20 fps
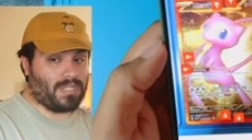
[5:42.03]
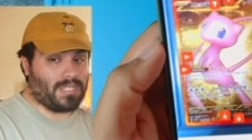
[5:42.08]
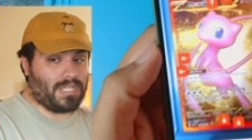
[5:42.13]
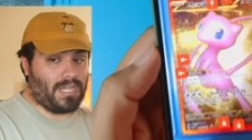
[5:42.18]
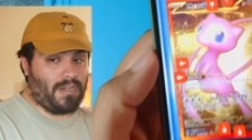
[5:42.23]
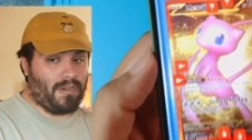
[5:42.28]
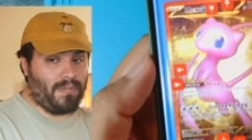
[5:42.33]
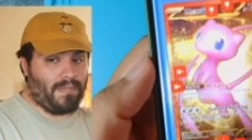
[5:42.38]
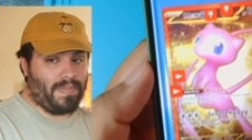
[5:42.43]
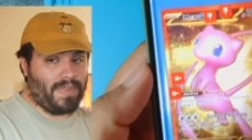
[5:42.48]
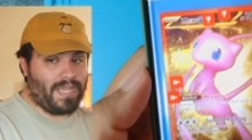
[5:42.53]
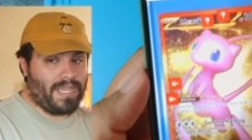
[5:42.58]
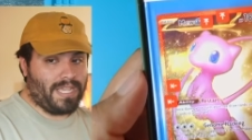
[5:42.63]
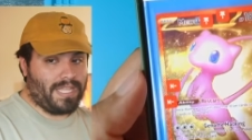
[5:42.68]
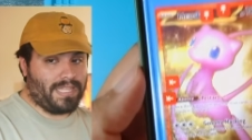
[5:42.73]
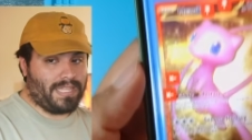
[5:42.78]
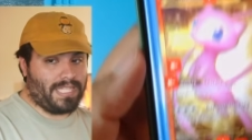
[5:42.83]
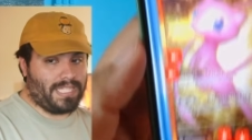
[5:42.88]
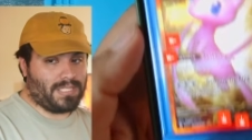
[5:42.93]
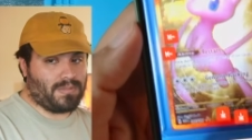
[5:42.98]
So
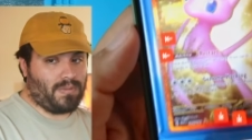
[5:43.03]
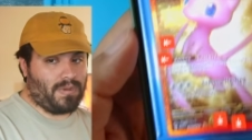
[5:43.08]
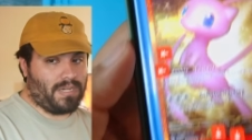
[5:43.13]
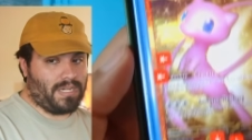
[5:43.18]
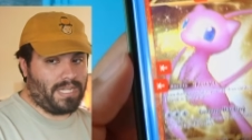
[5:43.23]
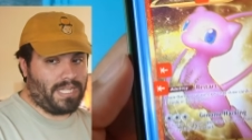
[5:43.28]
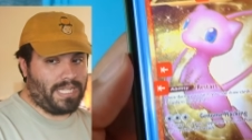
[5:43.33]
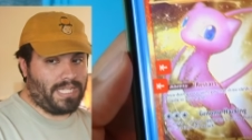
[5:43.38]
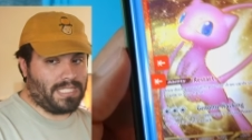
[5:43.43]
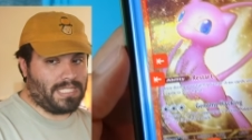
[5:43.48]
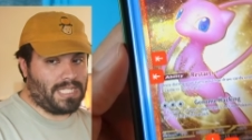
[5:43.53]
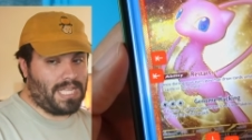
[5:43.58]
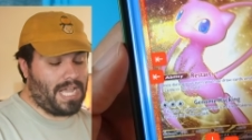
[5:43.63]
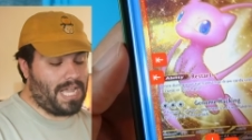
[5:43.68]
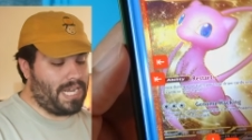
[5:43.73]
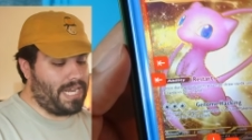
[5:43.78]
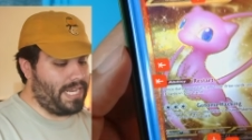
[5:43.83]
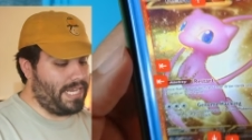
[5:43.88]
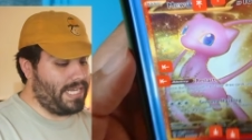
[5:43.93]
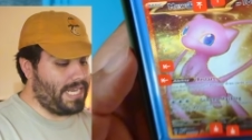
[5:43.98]
this one is
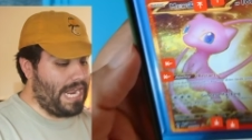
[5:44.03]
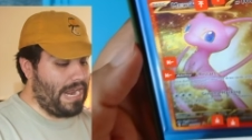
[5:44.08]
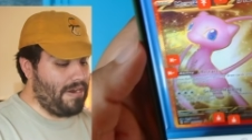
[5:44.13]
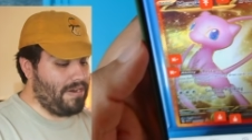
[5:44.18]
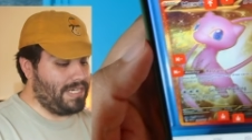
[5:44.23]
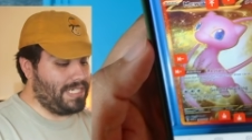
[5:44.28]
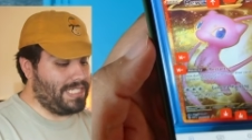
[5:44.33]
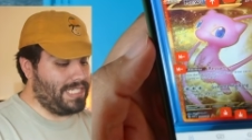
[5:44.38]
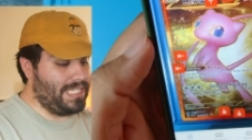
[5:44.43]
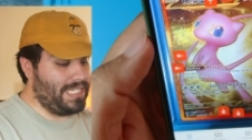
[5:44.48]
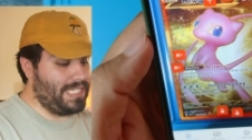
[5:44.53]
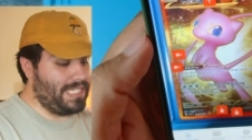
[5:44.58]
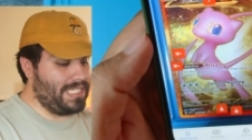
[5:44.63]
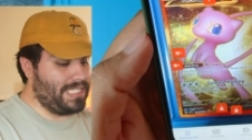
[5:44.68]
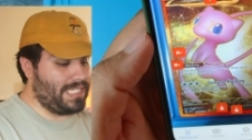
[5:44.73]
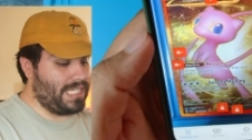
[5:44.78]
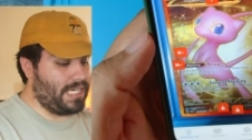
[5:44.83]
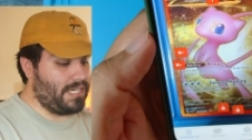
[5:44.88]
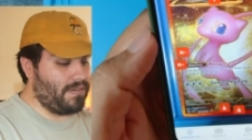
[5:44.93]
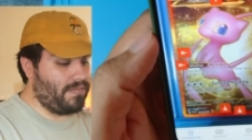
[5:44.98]
not a guaranteed
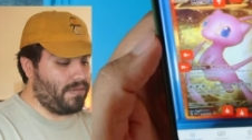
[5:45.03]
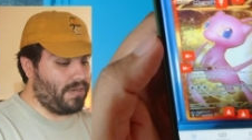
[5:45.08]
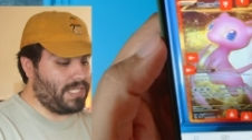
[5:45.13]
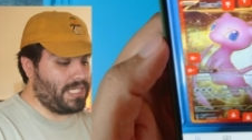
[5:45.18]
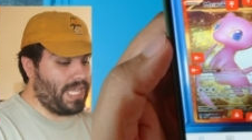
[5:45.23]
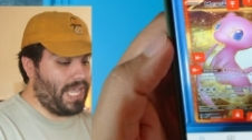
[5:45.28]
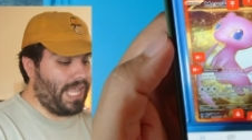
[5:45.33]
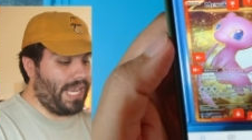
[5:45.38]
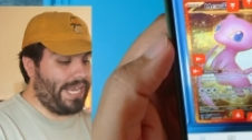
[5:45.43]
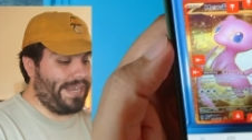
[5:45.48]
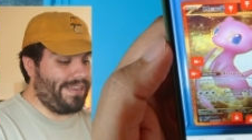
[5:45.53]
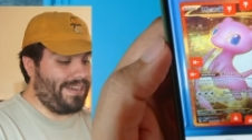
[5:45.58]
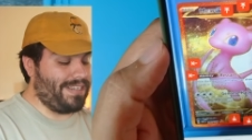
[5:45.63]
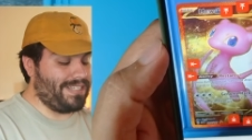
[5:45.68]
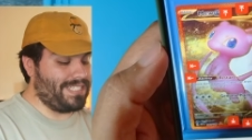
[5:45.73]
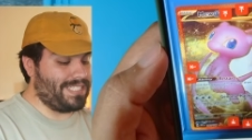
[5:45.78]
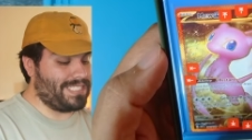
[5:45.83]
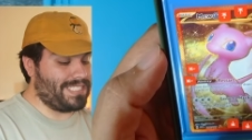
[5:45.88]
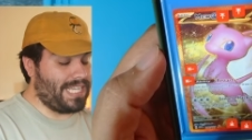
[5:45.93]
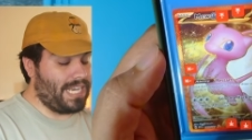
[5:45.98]
contender for a 10
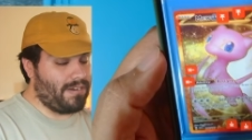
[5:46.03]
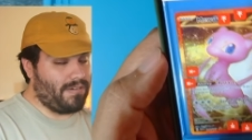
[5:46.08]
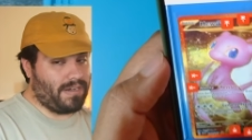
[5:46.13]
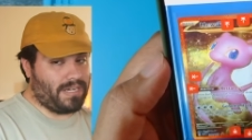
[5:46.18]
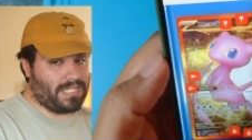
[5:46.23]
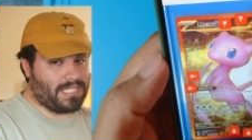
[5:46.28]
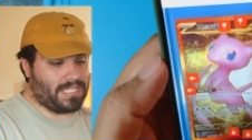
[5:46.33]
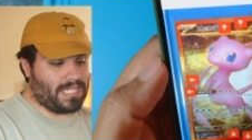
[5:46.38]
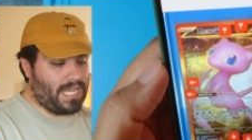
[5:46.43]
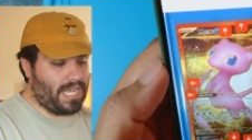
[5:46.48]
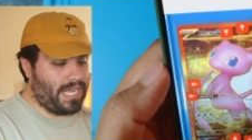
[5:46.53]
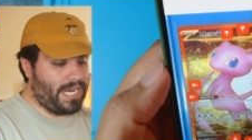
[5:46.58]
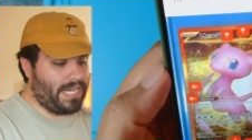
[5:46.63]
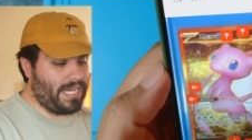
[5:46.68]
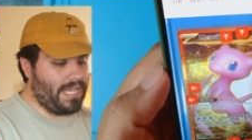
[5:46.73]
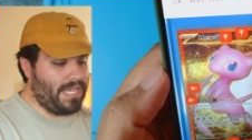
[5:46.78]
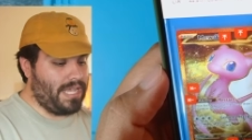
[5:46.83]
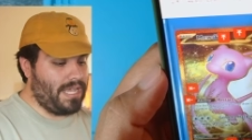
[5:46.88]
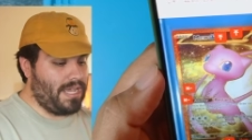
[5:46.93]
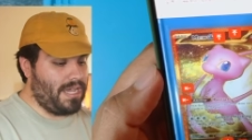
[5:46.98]
on the centering side,
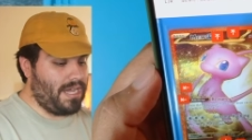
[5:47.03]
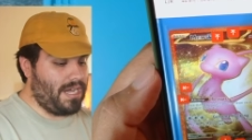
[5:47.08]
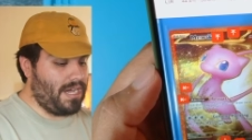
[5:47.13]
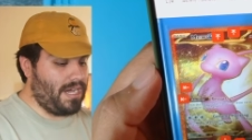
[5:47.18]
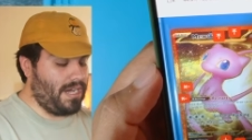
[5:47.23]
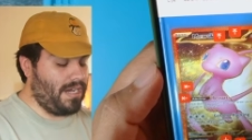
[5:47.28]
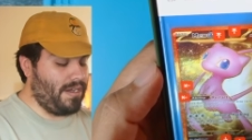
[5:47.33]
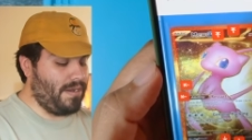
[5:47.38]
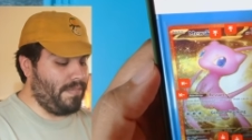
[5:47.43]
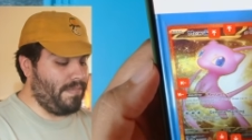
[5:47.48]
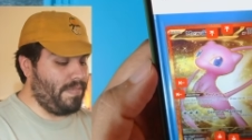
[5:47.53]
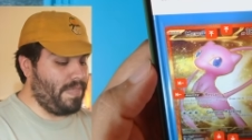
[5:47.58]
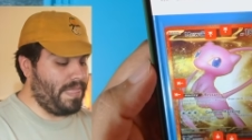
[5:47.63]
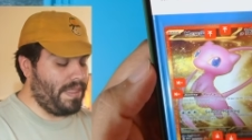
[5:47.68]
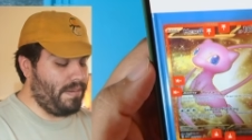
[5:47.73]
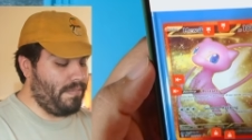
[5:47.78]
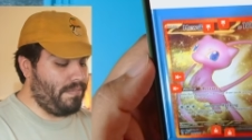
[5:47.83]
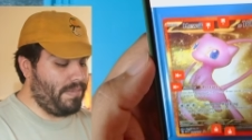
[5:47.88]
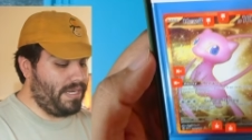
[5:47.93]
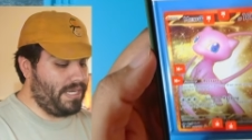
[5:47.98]

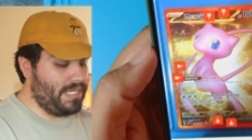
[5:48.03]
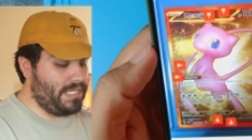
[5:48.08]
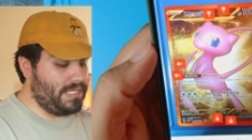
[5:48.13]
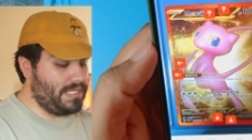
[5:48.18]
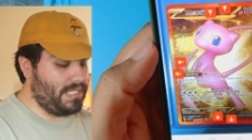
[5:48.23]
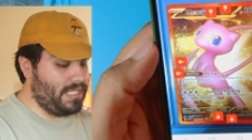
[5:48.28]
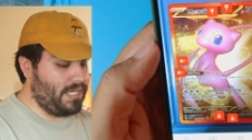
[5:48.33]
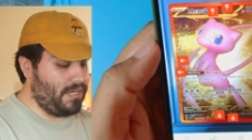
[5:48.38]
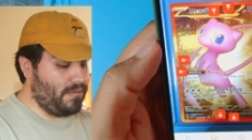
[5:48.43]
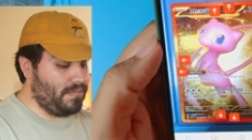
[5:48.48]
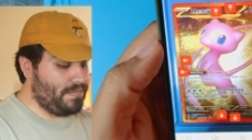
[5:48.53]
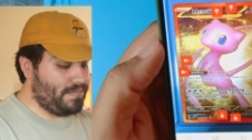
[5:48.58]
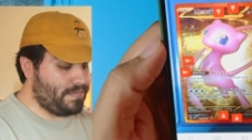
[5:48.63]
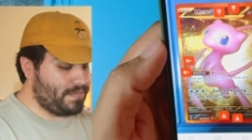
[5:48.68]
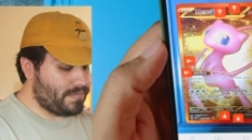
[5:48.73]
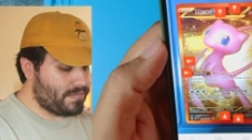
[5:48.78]
but you know,